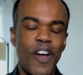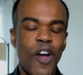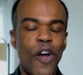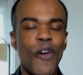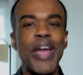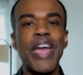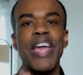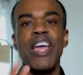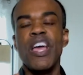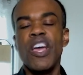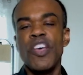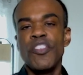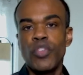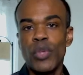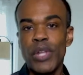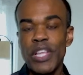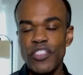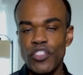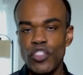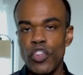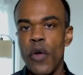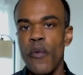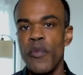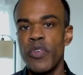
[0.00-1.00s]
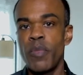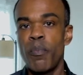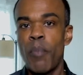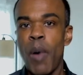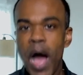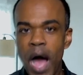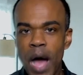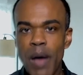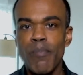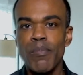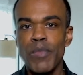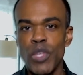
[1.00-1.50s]
All right, so let's start with
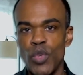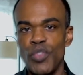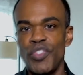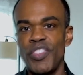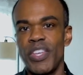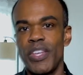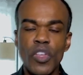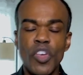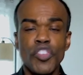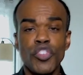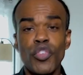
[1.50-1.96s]
pop music.